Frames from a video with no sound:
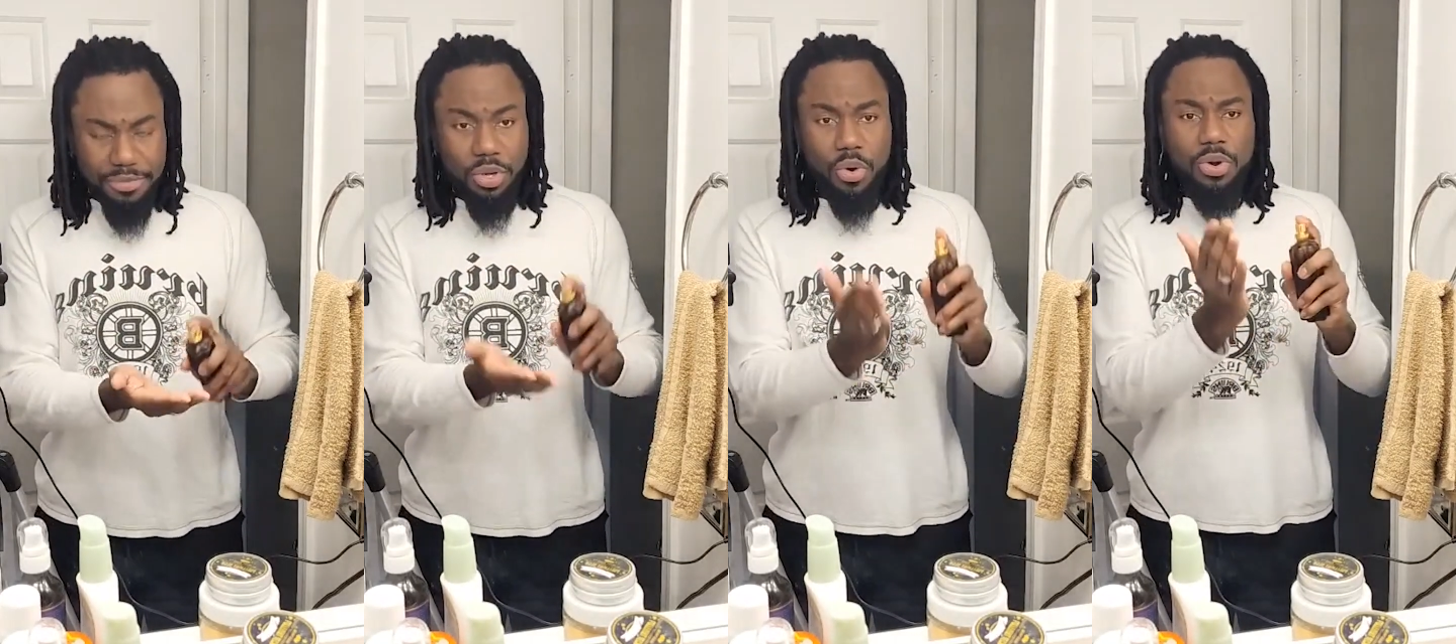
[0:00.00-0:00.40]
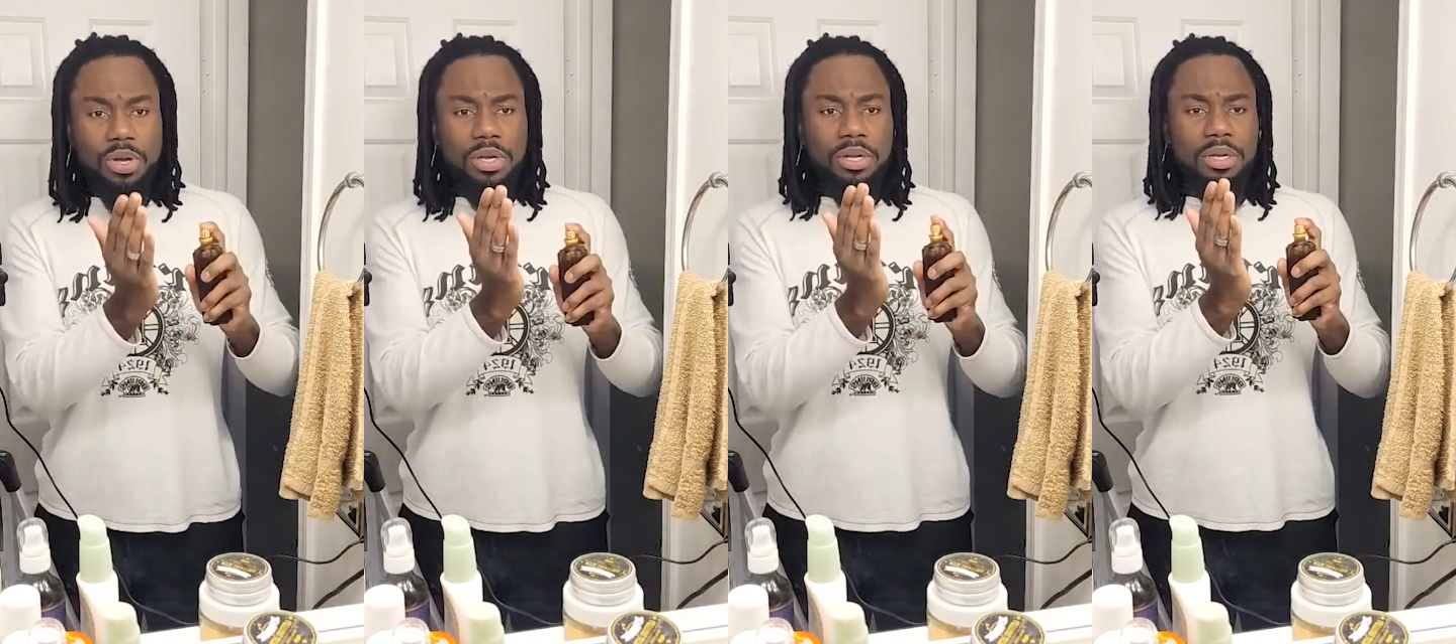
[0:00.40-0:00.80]
So,
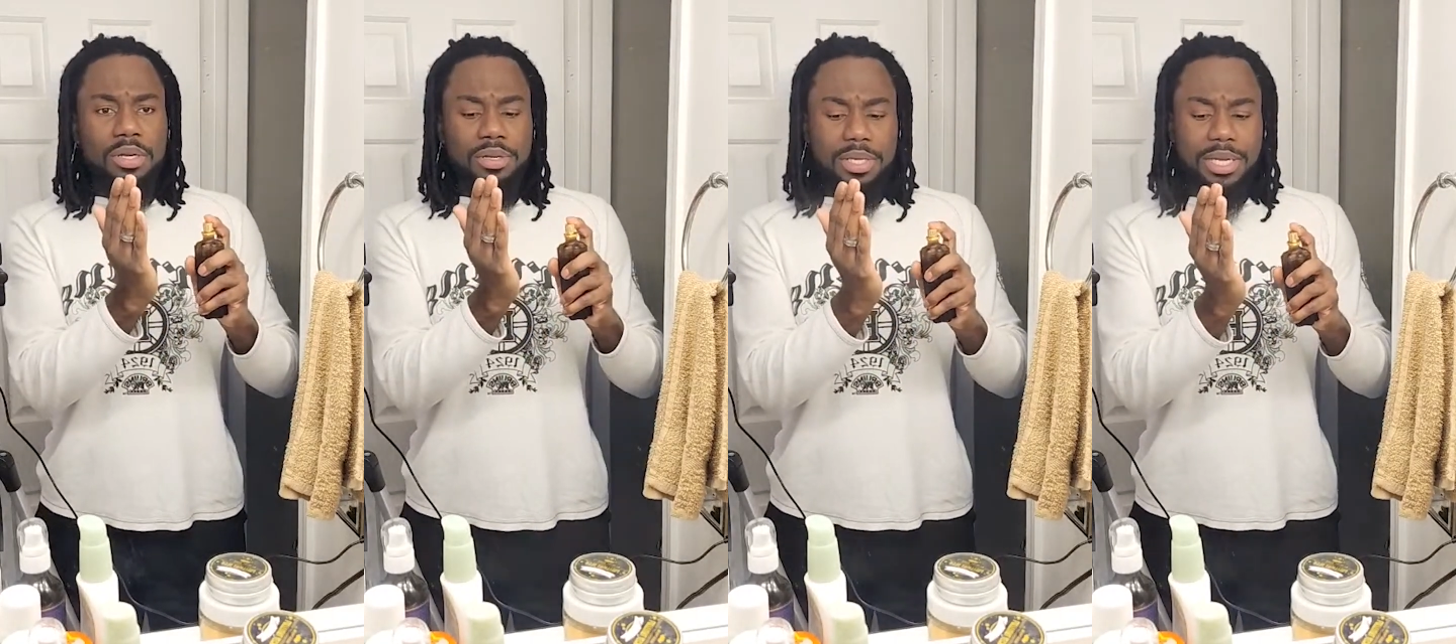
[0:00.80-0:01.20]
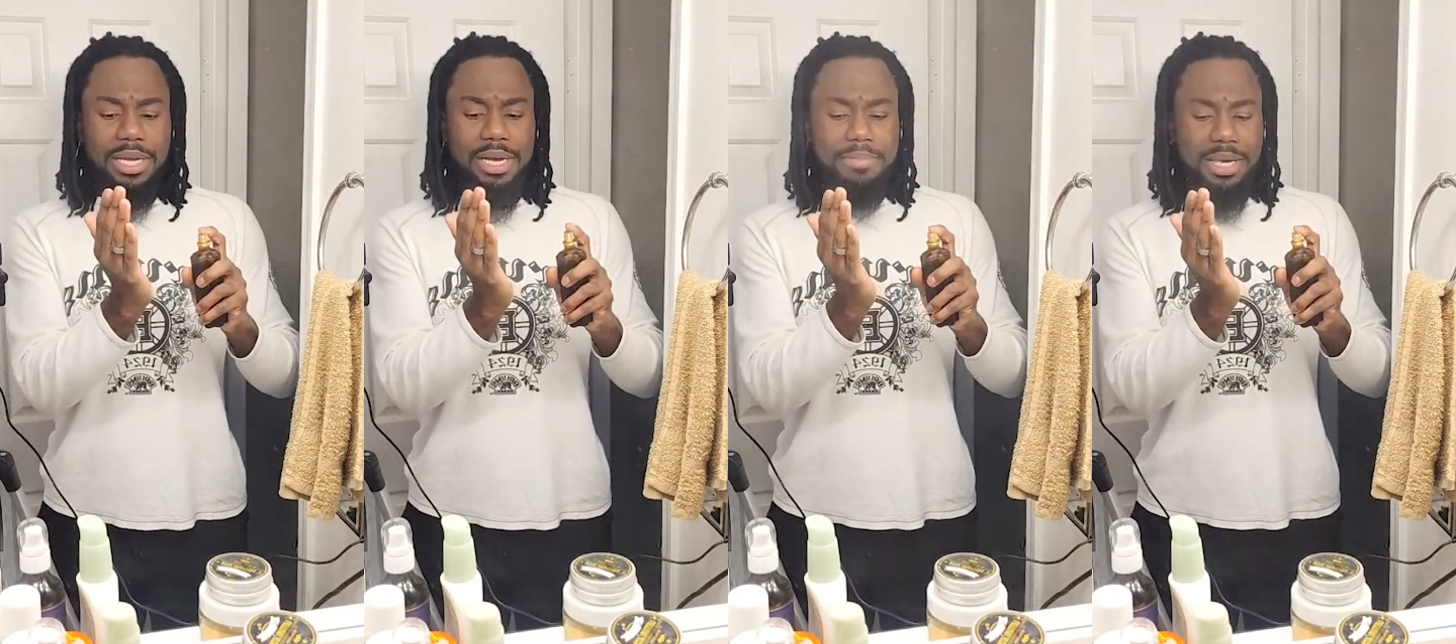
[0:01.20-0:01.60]
you
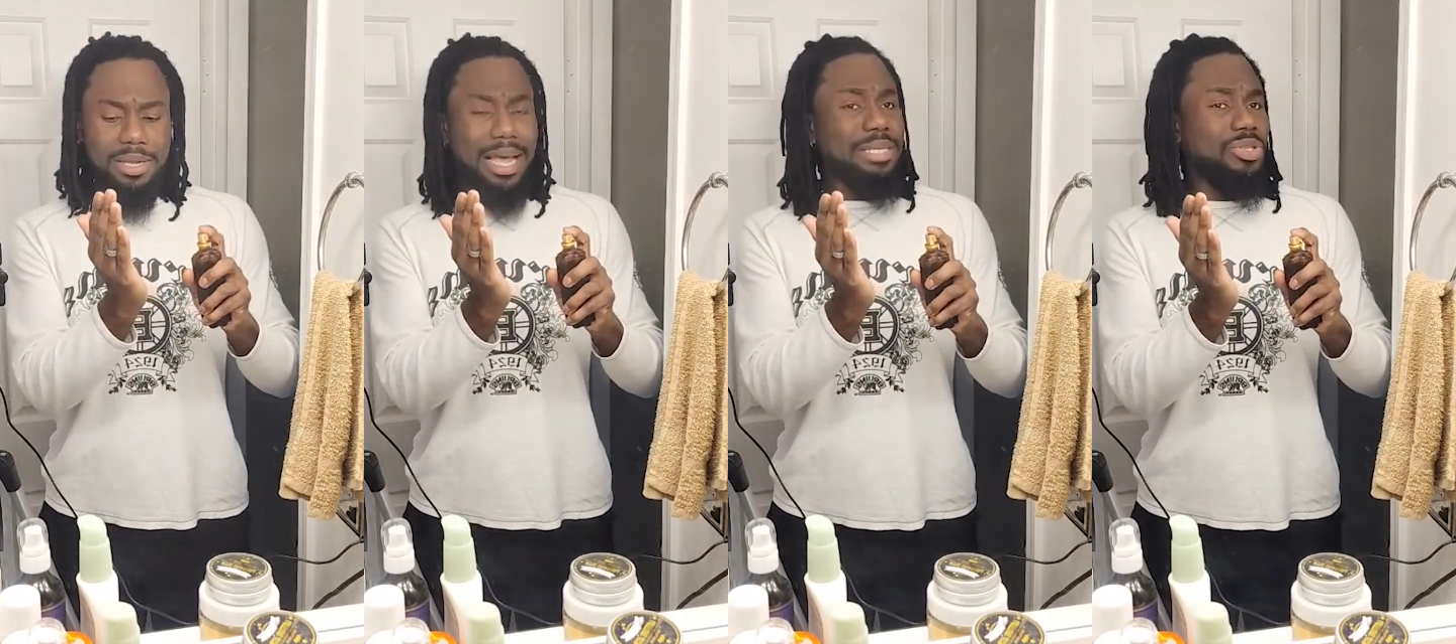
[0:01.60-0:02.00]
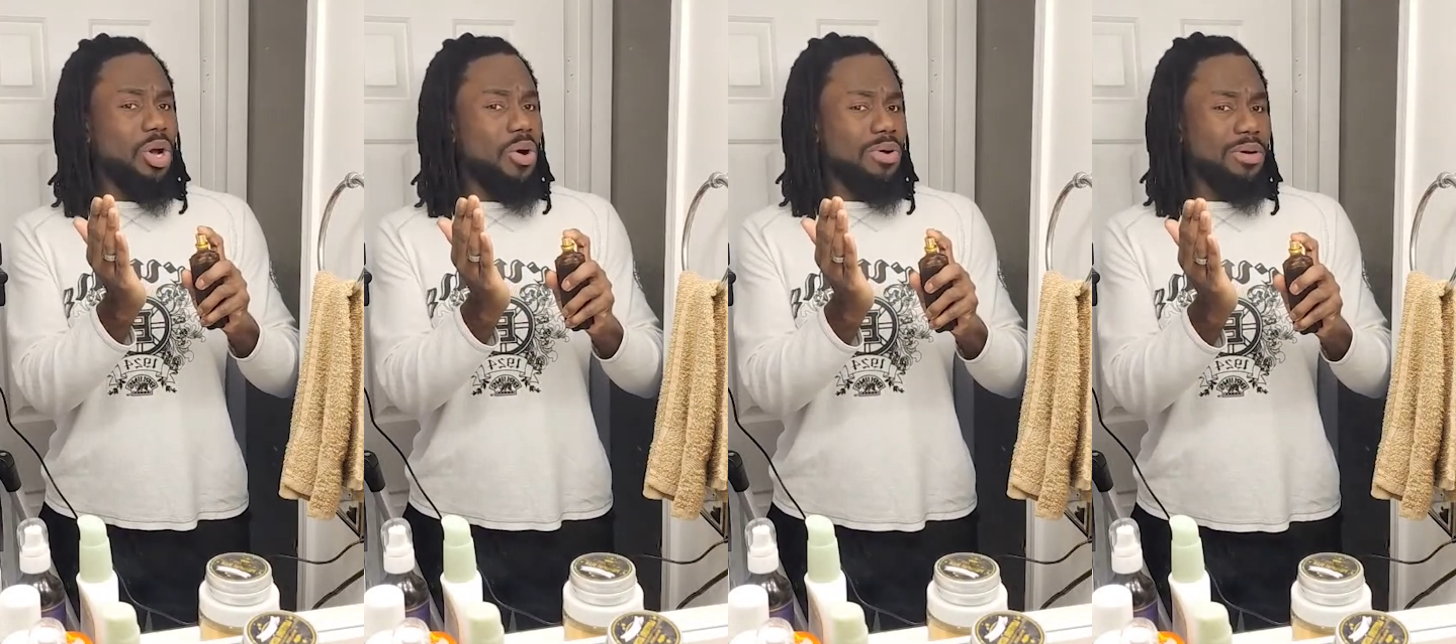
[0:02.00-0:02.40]
know what I mean? Like
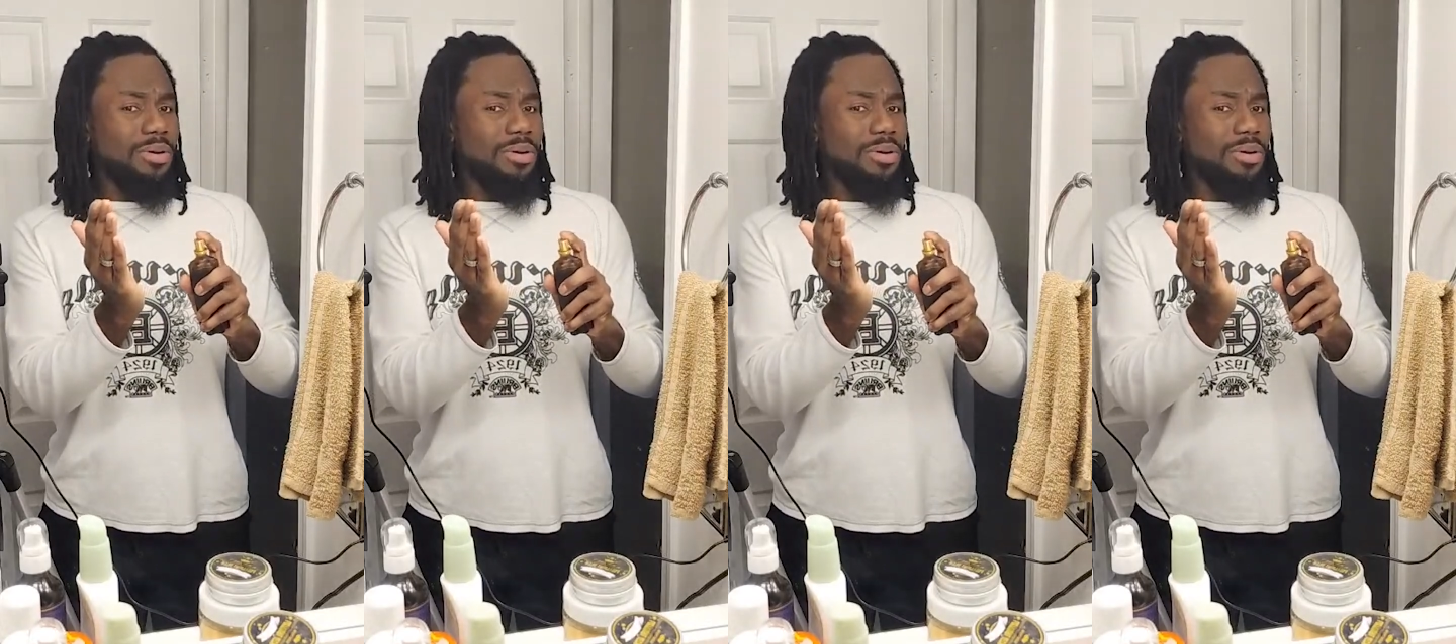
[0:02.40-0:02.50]
so.